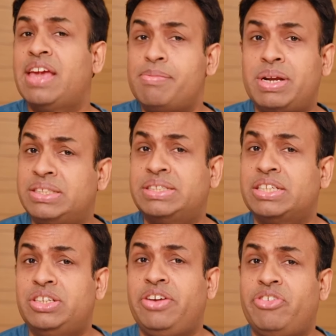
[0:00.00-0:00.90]
cameras is
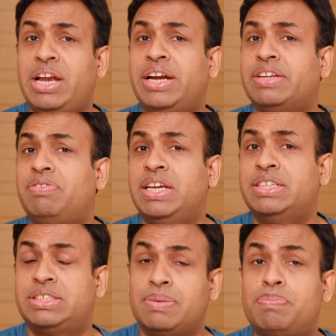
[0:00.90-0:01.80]
actually
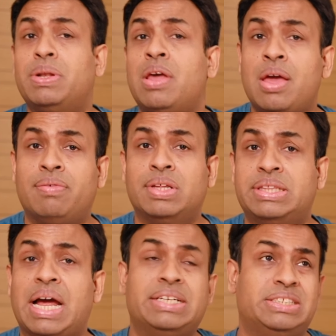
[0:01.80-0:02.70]
relatively simple
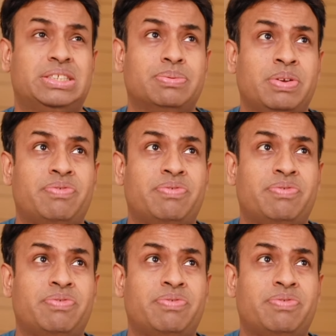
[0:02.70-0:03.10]
with that system.